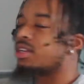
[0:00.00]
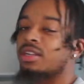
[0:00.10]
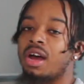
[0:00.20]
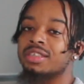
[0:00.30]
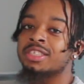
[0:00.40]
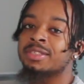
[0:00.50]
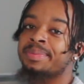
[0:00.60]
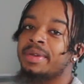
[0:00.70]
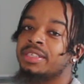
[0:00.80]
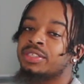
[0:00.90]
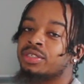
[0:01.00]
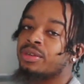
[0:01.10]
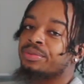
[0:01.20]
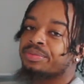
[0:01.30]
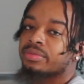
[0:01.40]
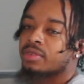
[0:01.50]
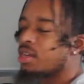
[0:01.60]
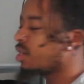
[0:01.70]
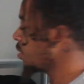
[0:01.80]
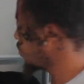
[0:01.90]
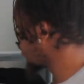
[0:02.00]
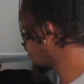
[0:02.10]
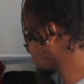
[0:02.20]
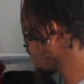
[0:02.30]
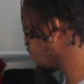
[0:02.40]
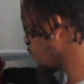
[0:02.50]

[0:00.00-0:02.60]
closet space, so put that,